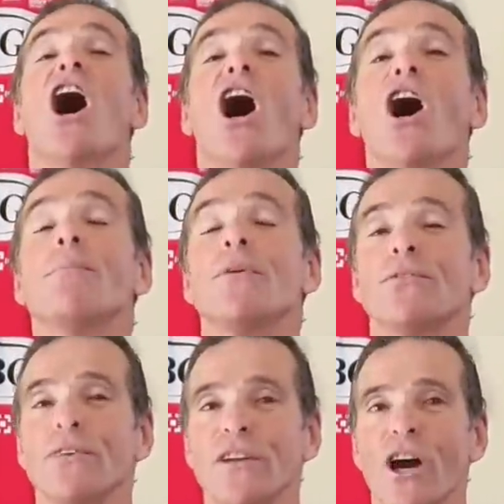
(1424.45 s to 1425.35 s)
I hope
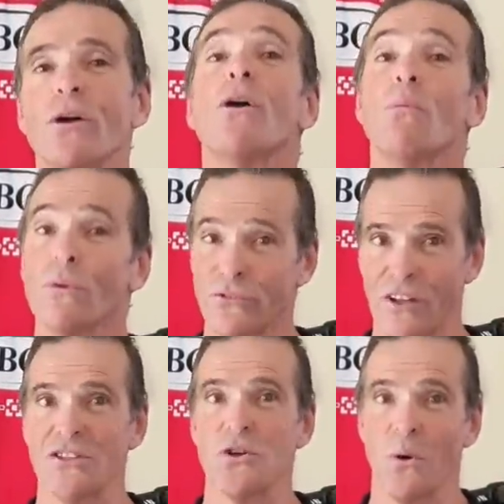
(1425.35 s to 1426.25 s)
this video will
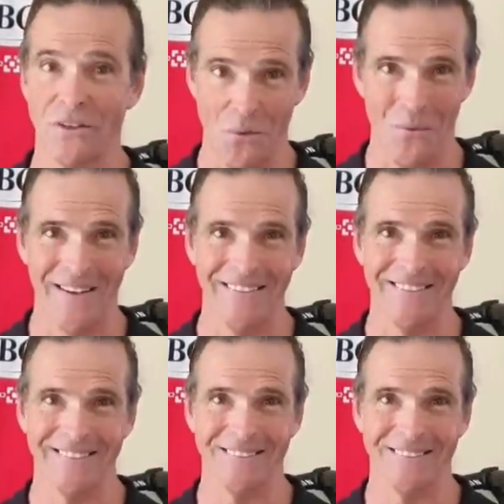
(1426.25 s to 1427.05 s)
set you on your way.